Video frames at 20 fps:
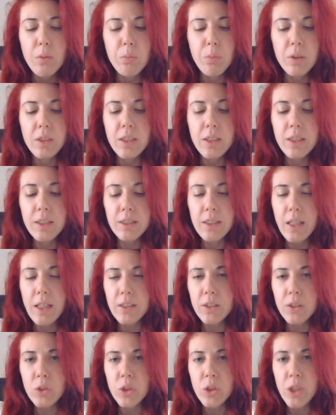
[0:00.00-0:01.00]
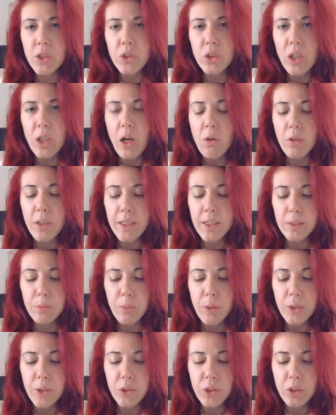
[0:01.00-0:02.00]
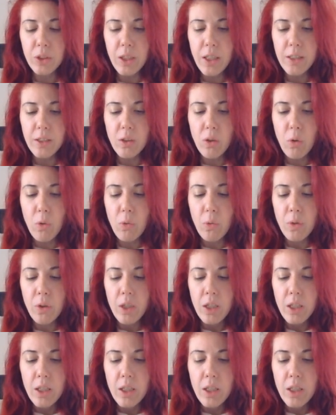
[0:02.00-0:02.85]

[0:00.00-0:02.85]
but this doesn't change our expression at all.